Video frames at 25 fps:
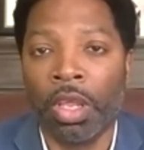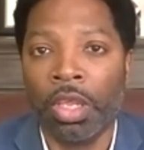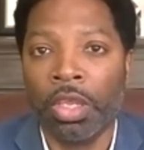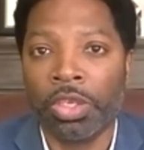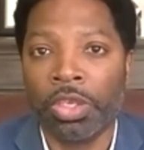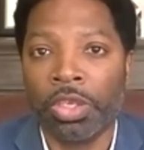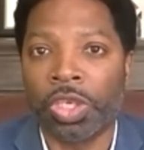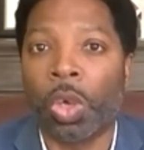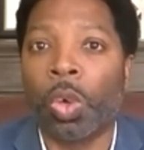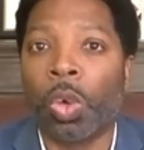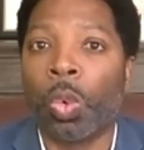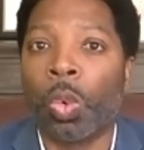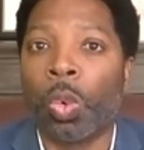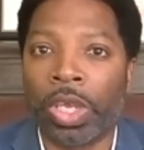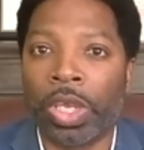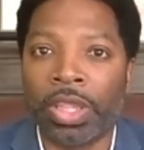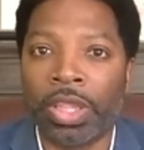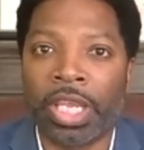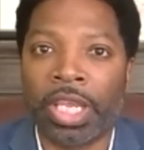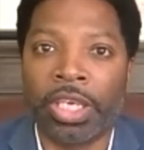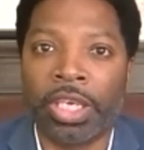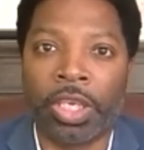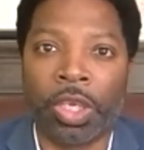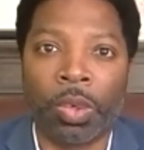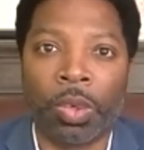So when
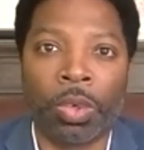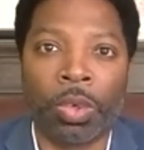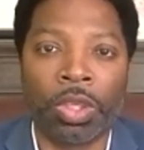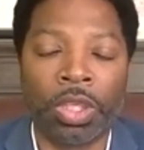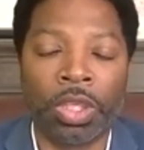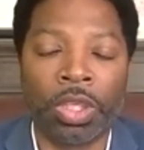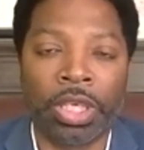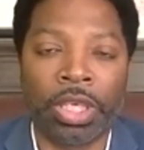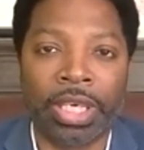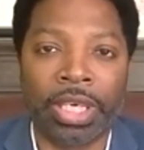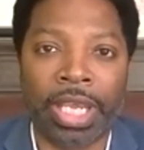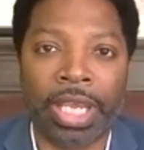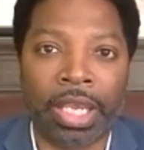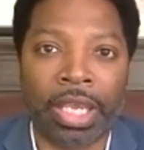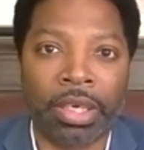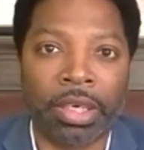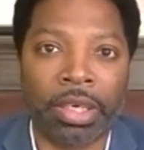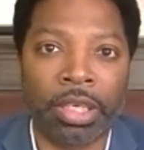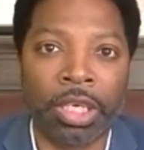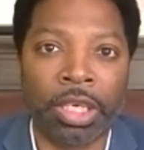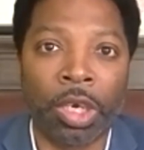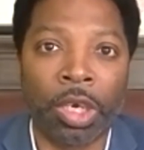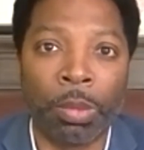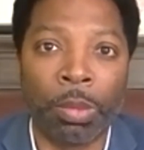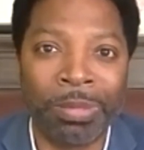they do, we're looking at
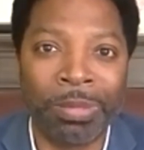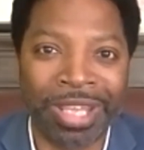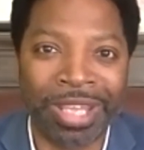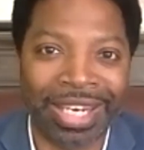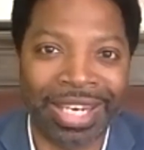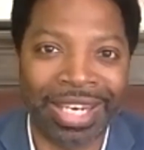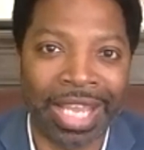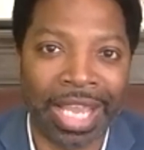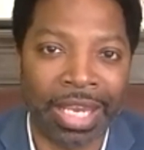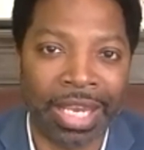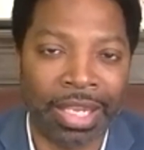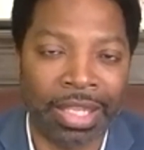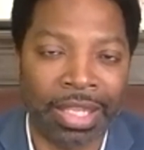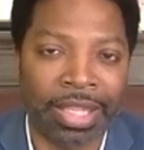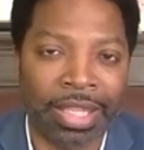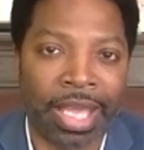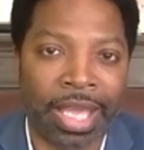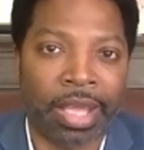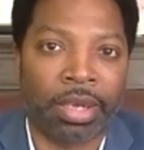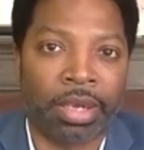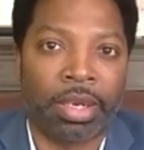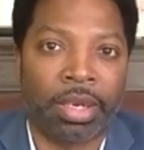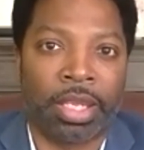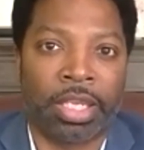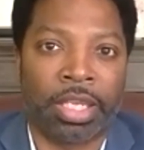you know mitigating
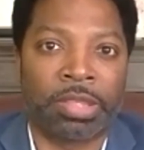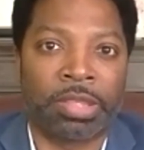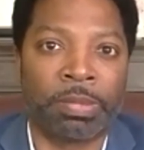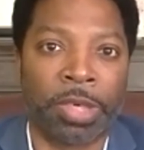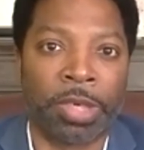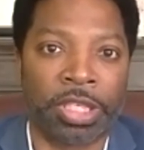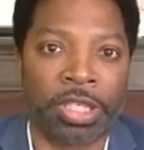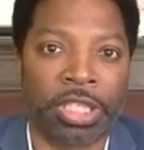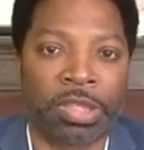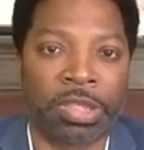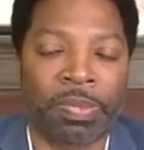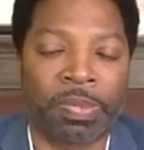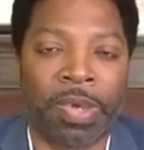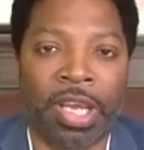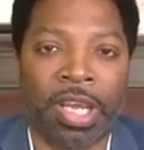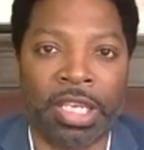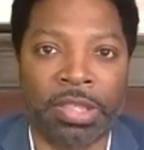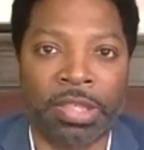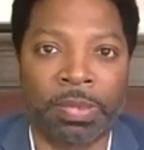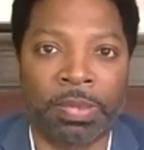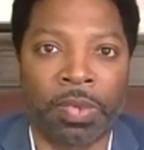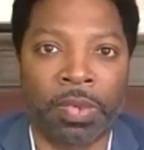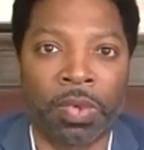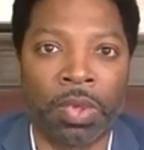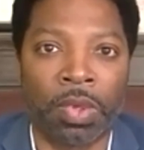that as much as
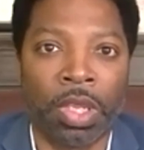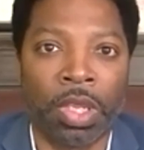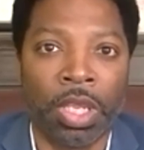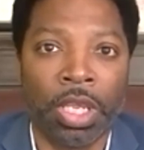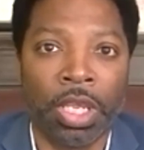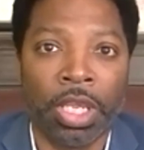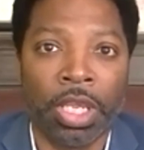possible,